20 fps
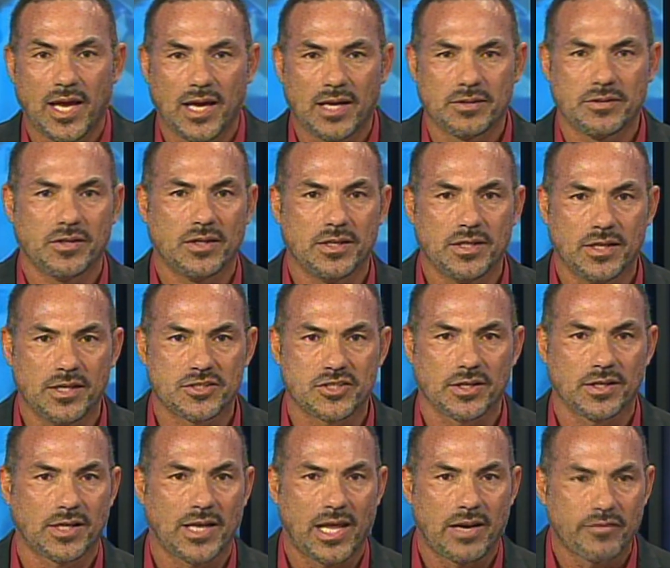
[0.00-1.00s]
It's
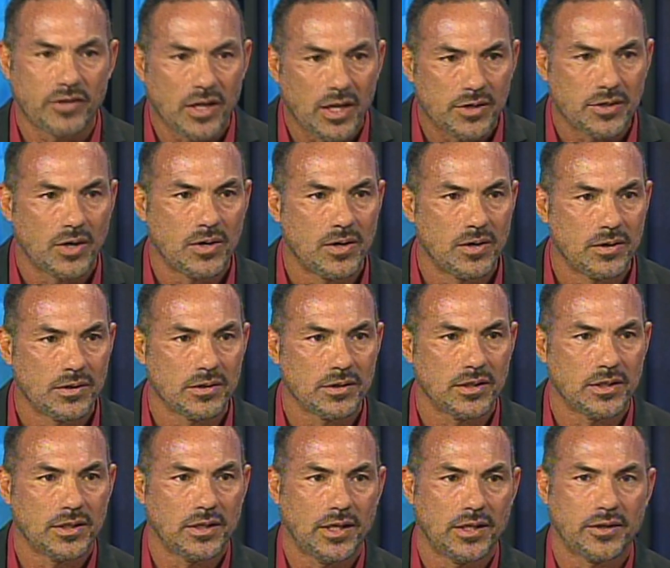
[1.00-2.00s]
kind of an
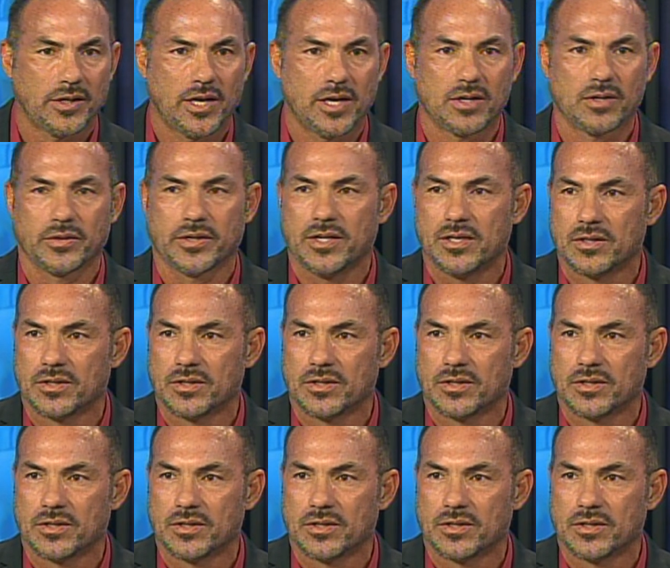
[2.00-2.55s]
unheralded